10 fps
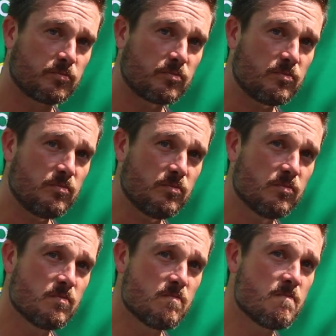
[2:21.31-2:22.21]
are you done
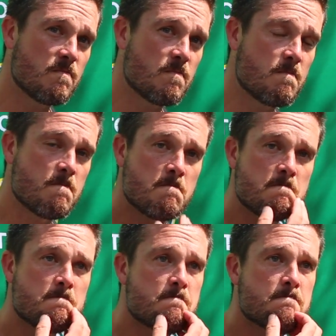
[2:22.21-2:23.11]
with your full contact
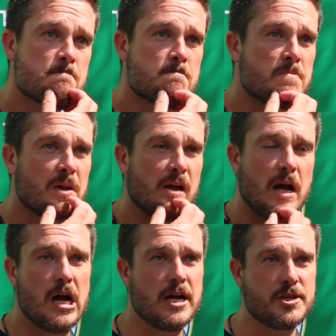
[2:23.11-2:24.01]
practices?
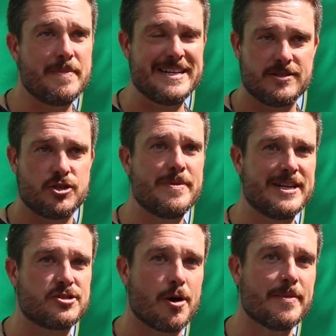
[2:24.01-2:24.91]
Uh, to be, to be
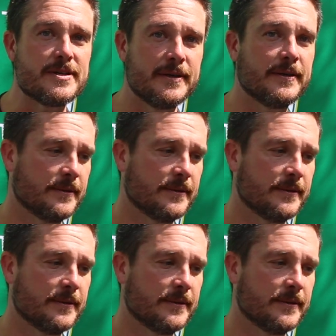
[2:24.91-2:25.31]
determined.